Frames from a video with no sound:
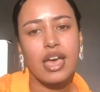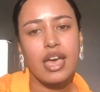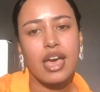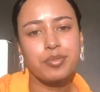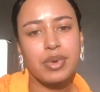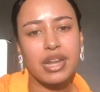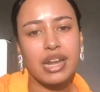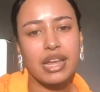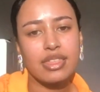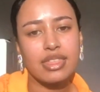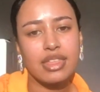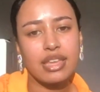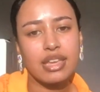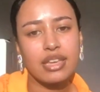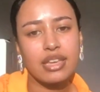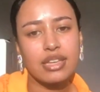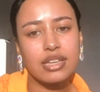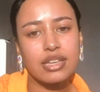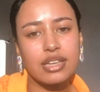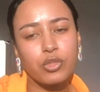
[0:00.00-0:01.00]
But I
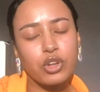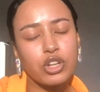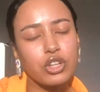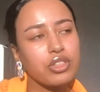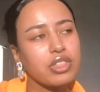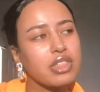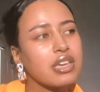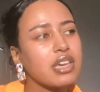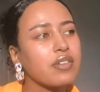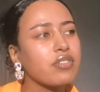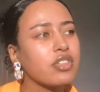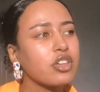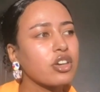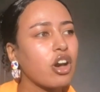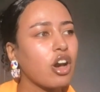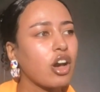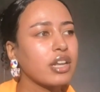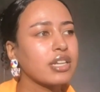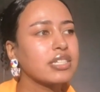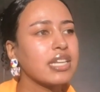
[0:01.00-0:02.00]
think when you think of the
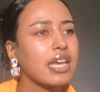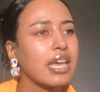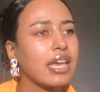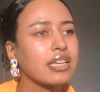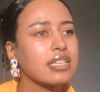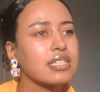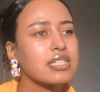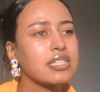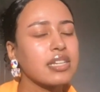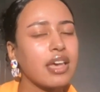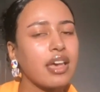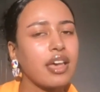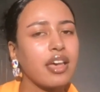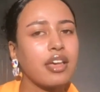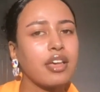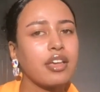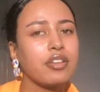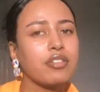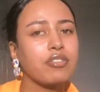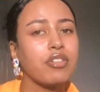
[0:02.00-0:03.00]
context
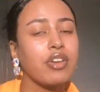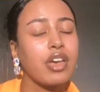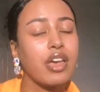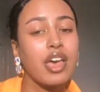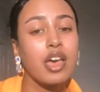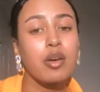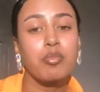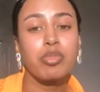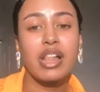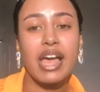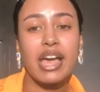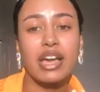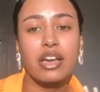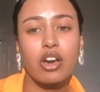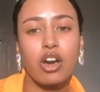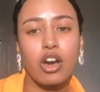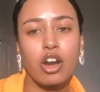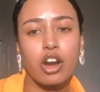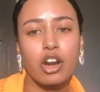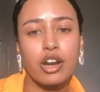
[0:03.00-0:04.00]
of Black
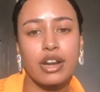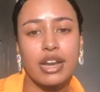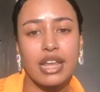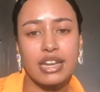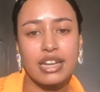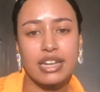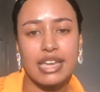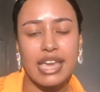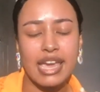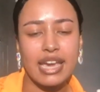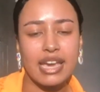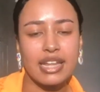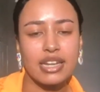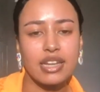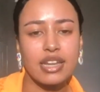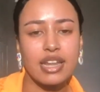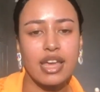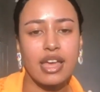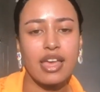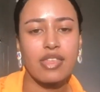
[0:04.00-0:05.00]
art and in
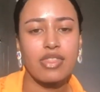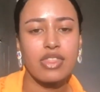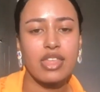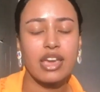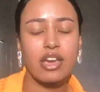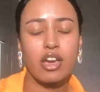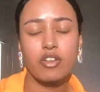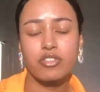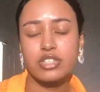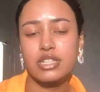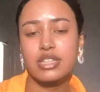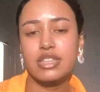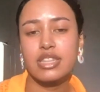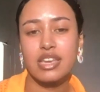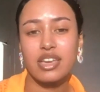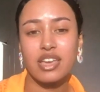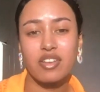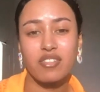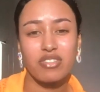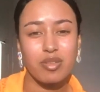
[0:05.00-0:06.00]
Canada, and then I often
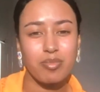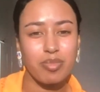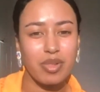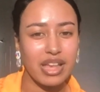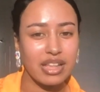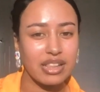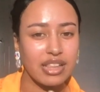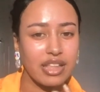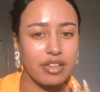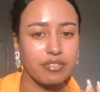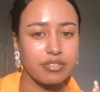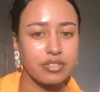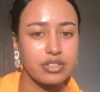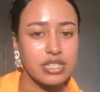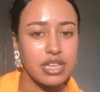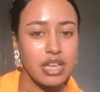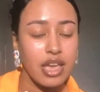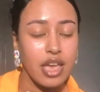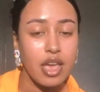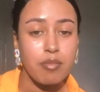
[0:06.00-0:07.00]
think of the Black Lives
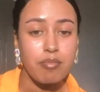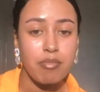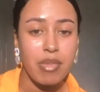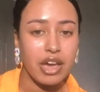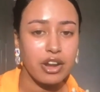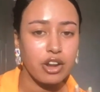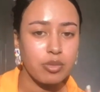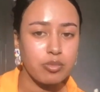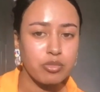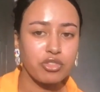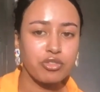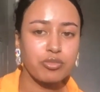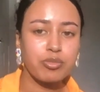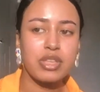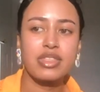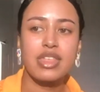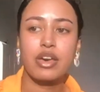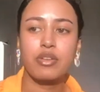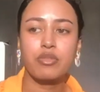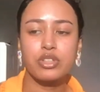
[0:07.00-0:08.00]
Matter movement
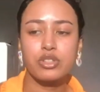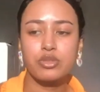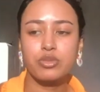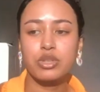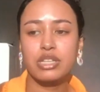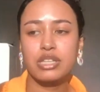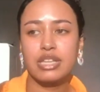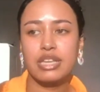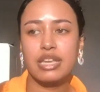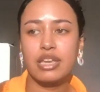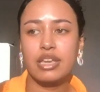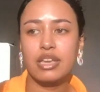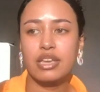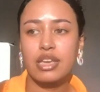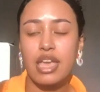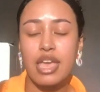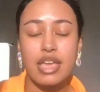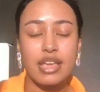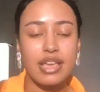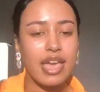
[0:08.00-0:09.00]
that was really
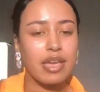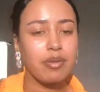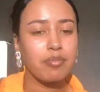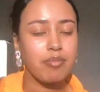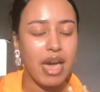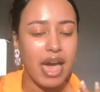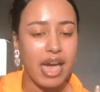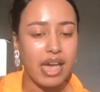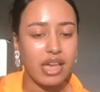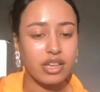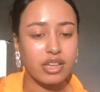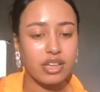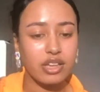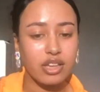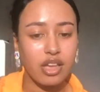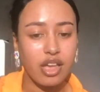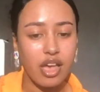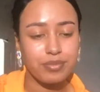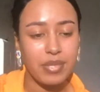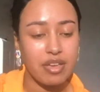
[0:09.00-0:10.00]
came back
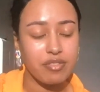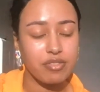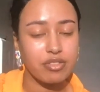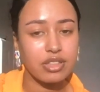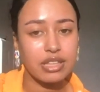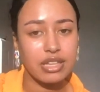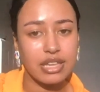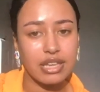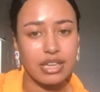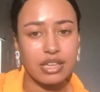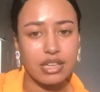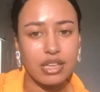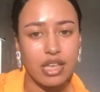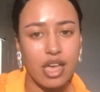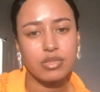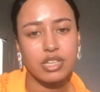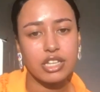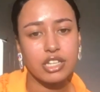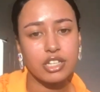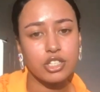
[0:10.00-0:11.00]
heavily
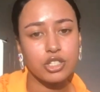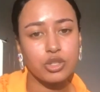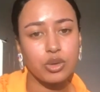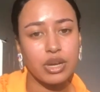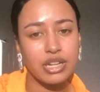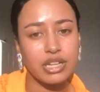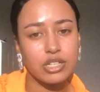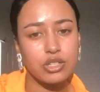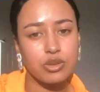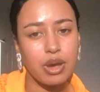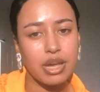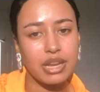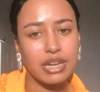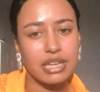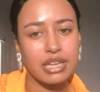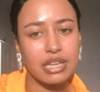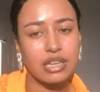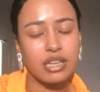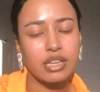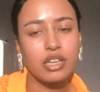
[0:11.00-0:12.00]
in
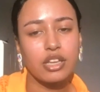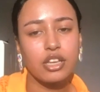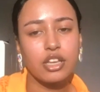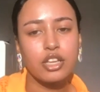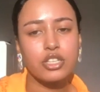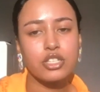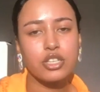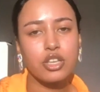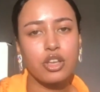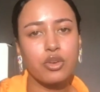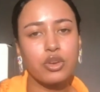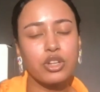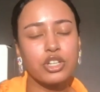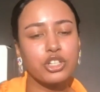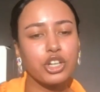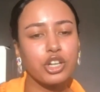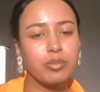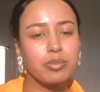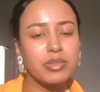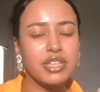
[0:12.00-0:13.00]
2020. So, in
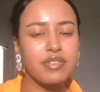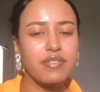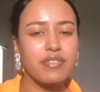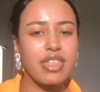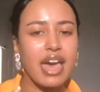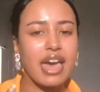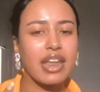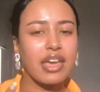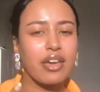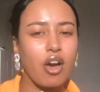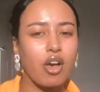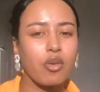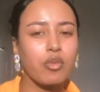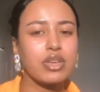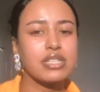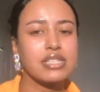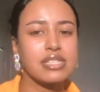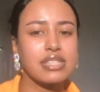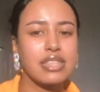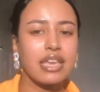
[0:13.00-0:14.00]
terms of that, I
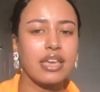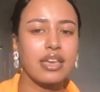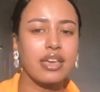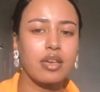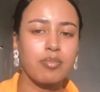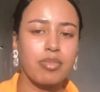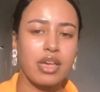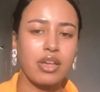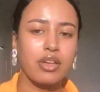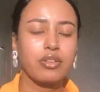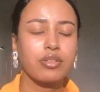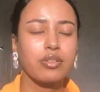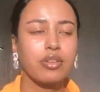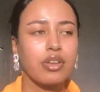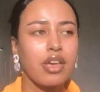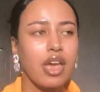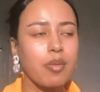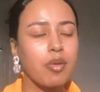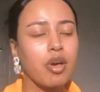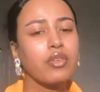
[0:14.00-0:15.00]
always think about,
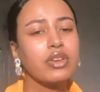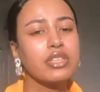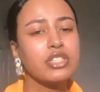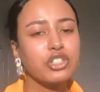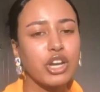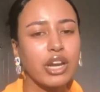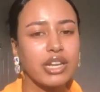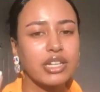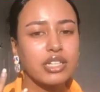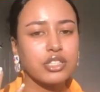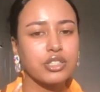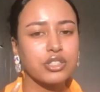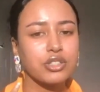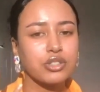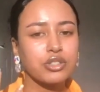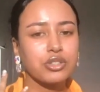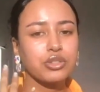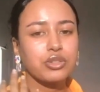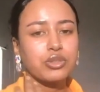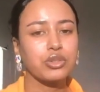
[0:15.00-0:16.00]
I'm always trying
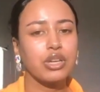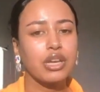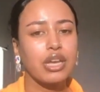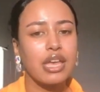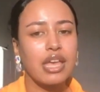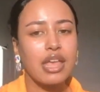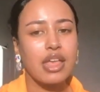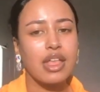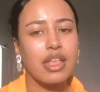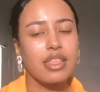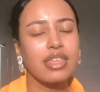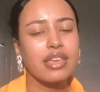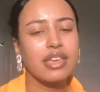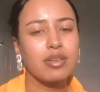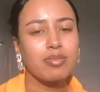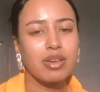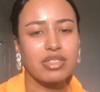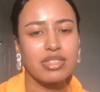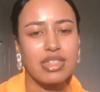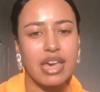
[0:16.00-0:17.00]
to think
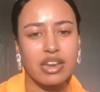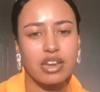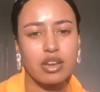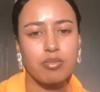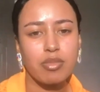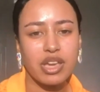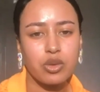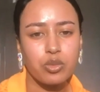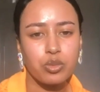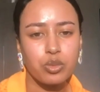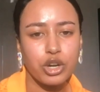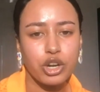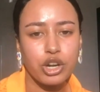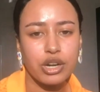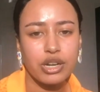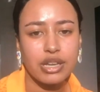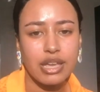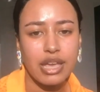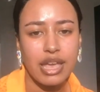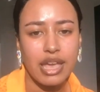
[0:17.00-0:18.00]
about that in my
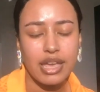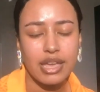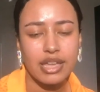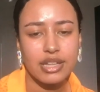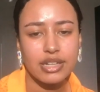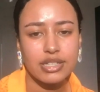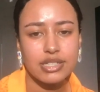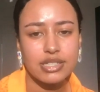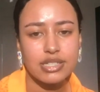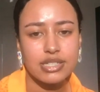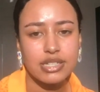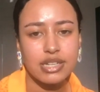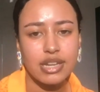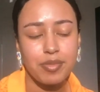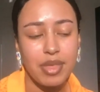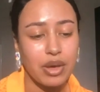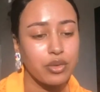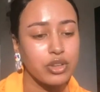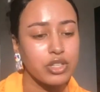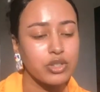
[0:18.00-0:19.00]
work. And
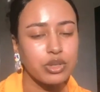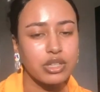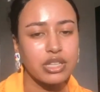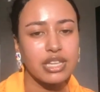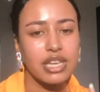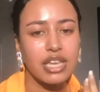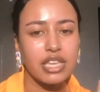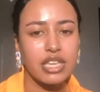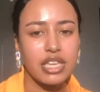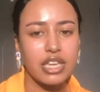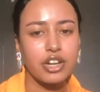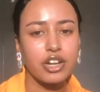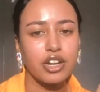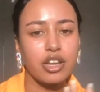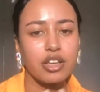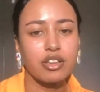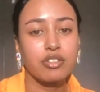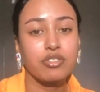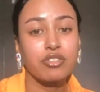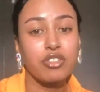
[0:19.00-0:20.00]
that was really a year
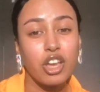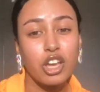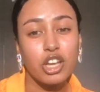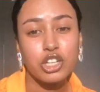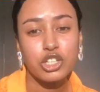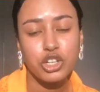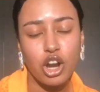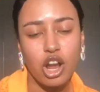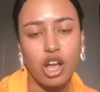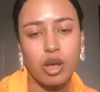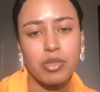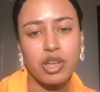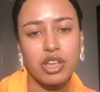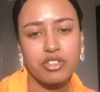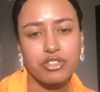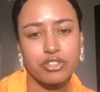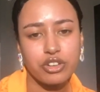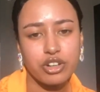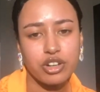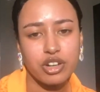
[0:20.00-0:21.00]
of trauma
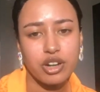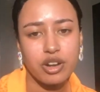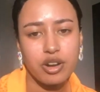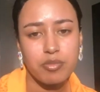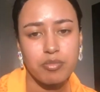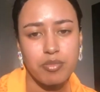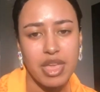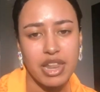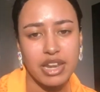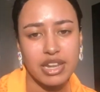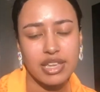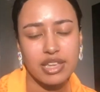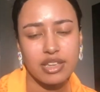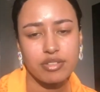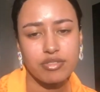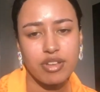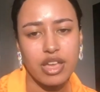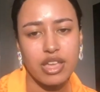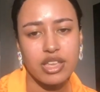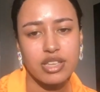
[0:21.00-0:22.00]
for many of
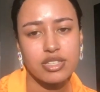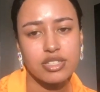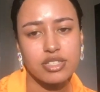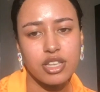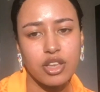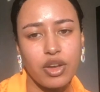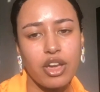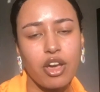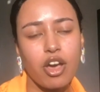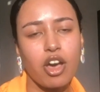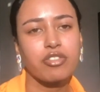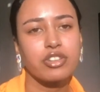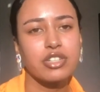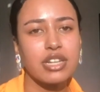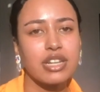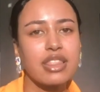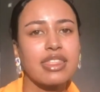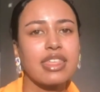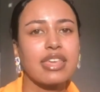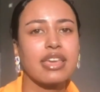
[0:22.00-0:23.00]
us. So I
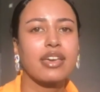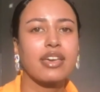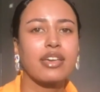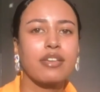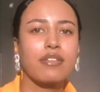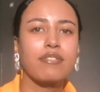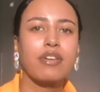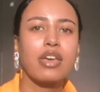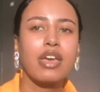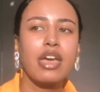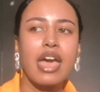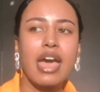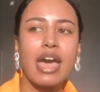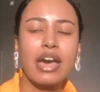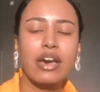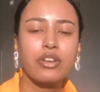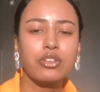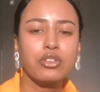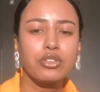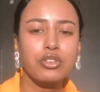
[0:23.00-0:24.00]
often think of
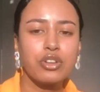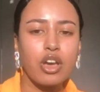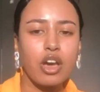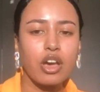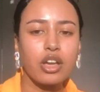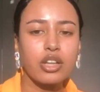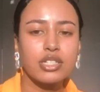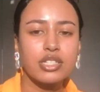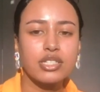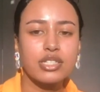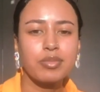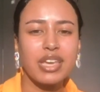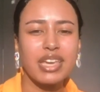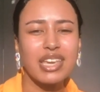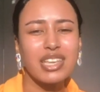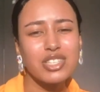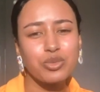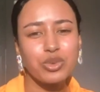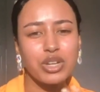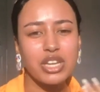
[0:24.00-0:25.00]
how to not, I
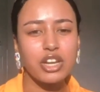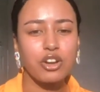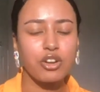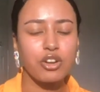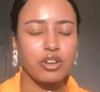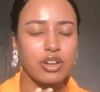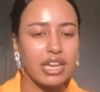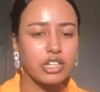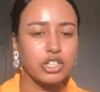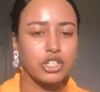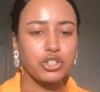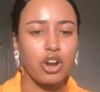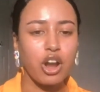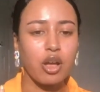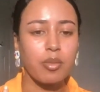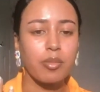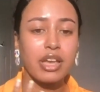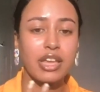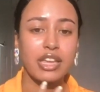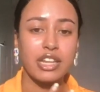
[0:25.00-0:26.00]
guess, recreate
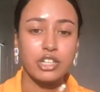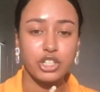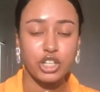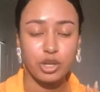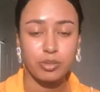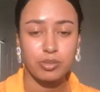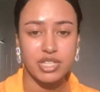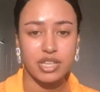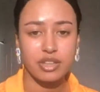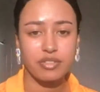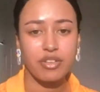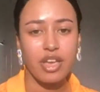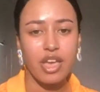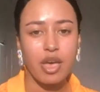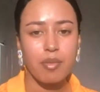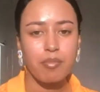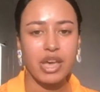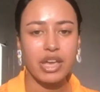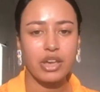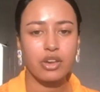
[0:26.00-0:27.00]
trauma in terms of
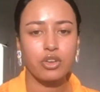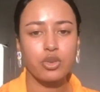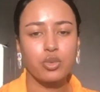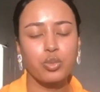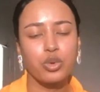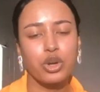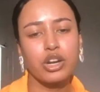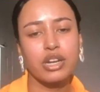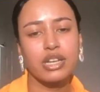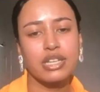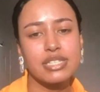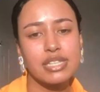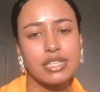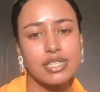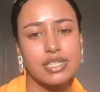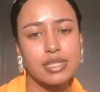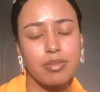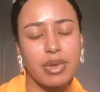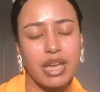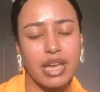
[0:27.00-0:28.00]
my own work,
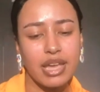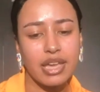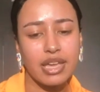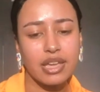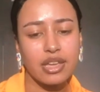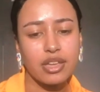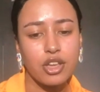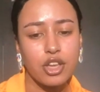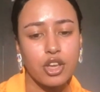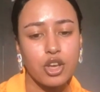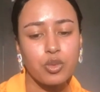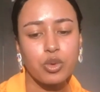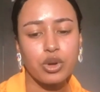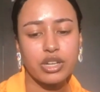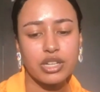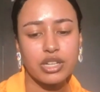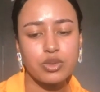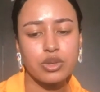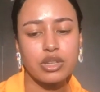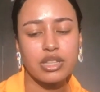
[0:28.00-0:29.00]
since my
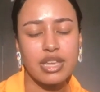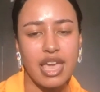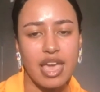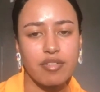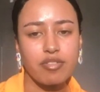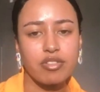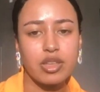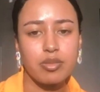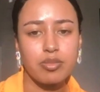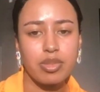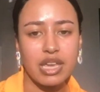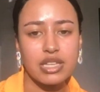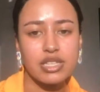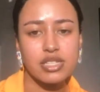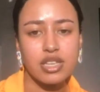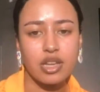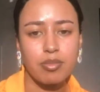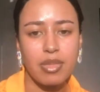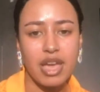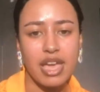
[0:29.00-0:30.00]
work is really heavily based
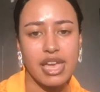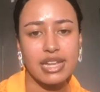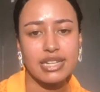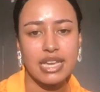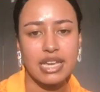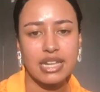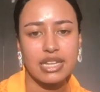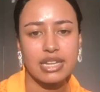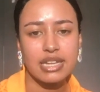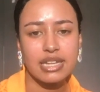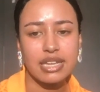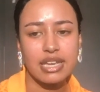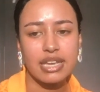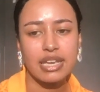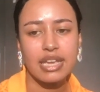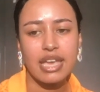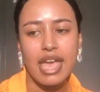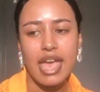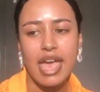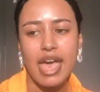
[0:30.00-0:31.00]
on my
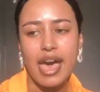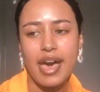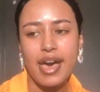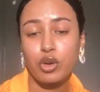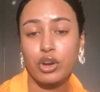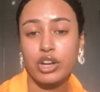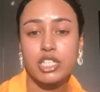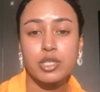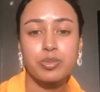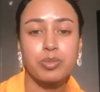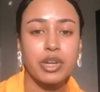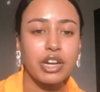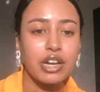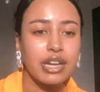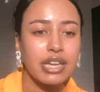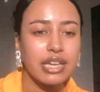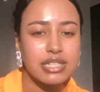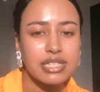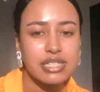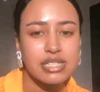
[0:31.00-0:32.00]
identity or
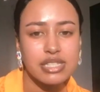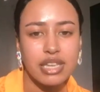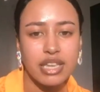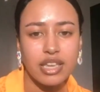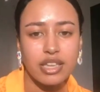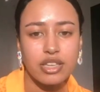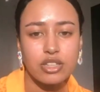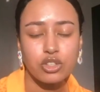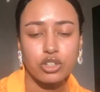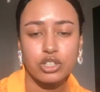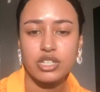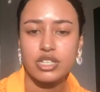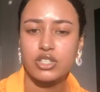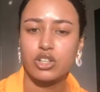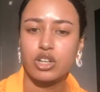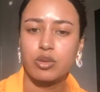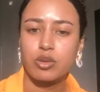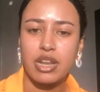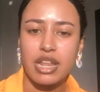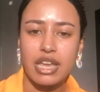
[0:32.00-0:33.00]
experiences or
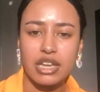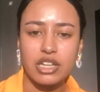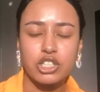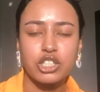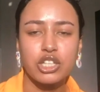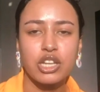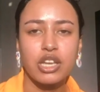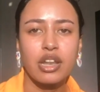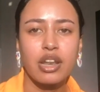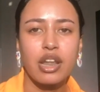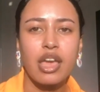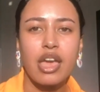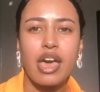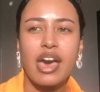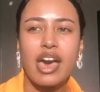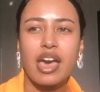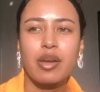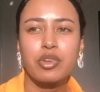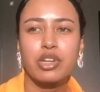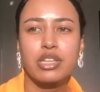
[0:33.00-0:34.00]
discrimination.
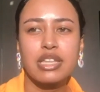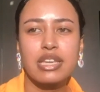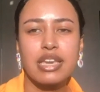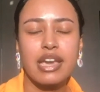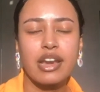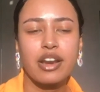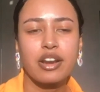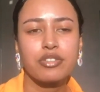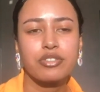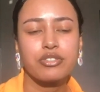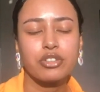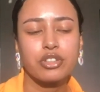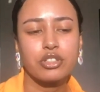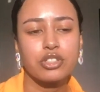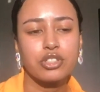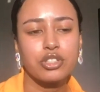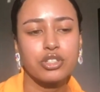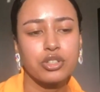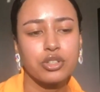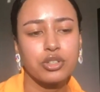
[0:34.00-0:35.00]
I'm really careful
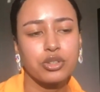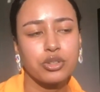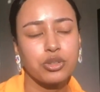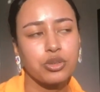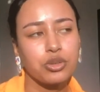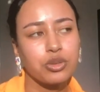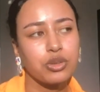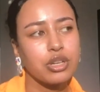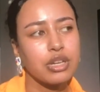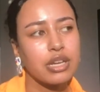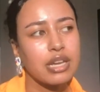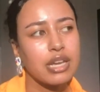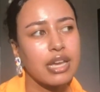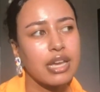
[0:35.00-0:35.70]
to